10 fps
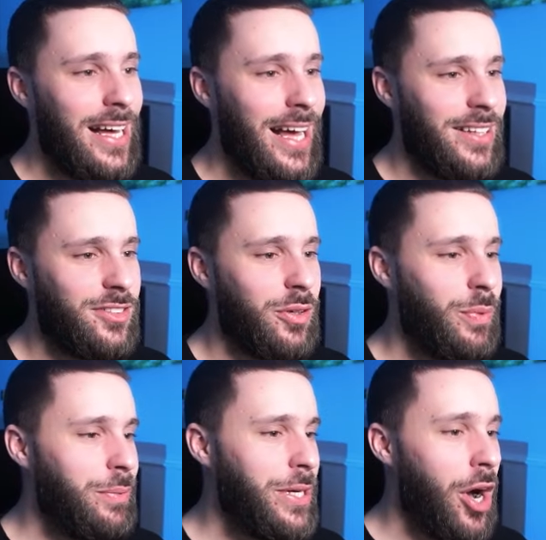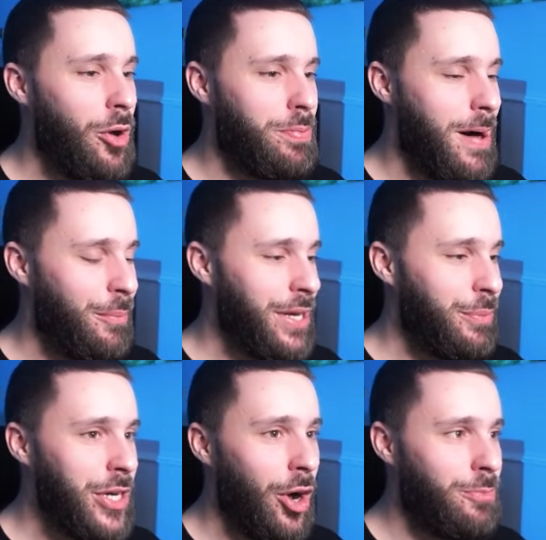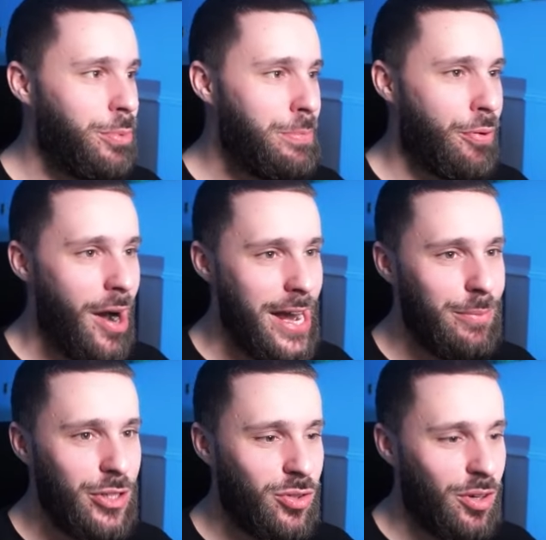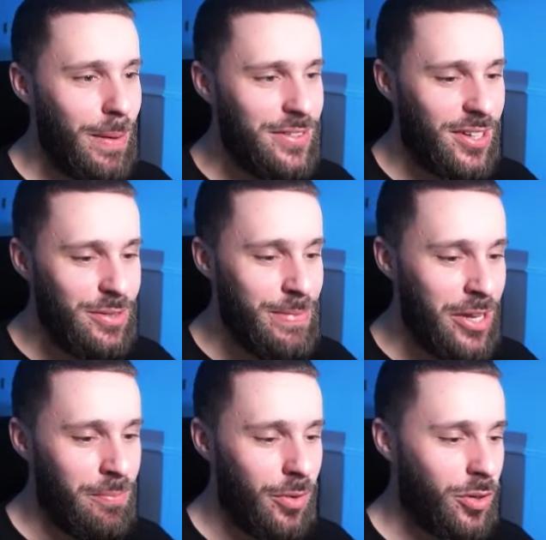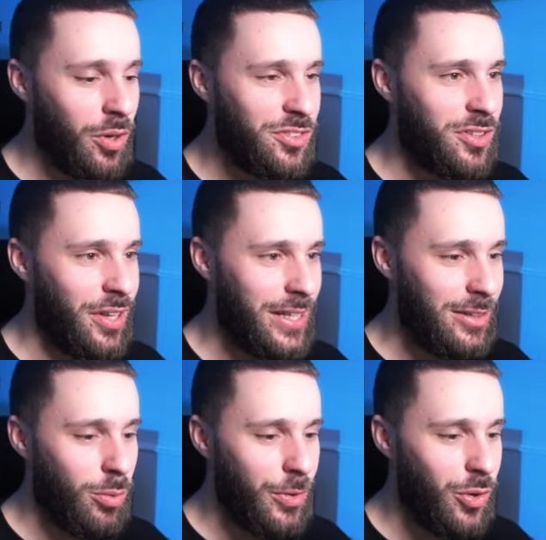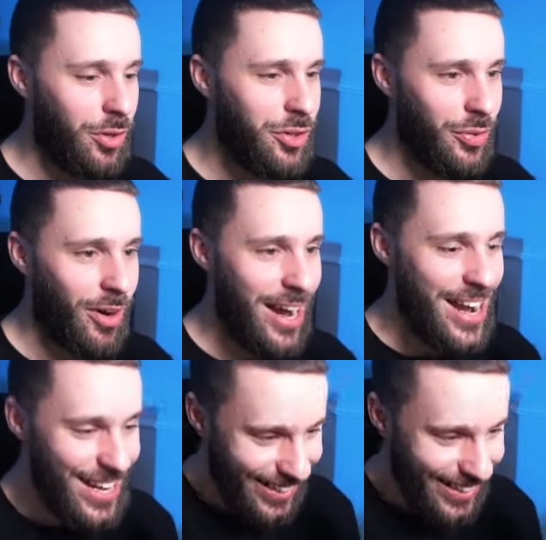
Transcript: And we hope, man. We hope. We pray. We just got to basically mill them constantly. That's what we've got to do, right?